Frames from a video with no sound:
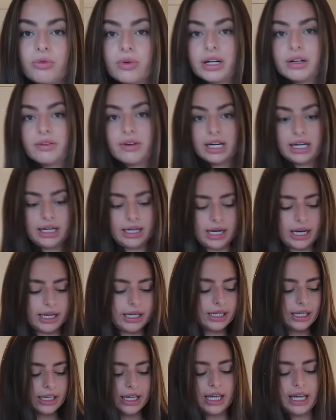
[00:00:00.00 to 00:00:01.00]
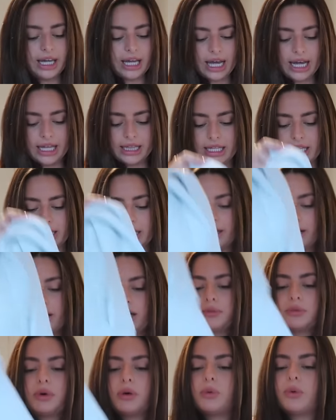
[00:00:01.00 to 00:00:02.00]
really, really really like and then they
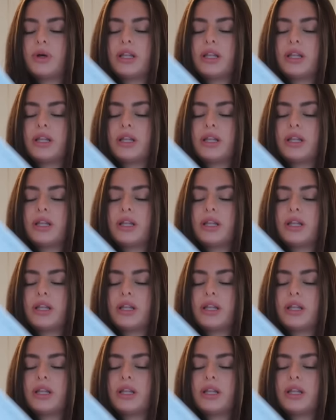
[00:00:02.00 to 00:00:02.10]
come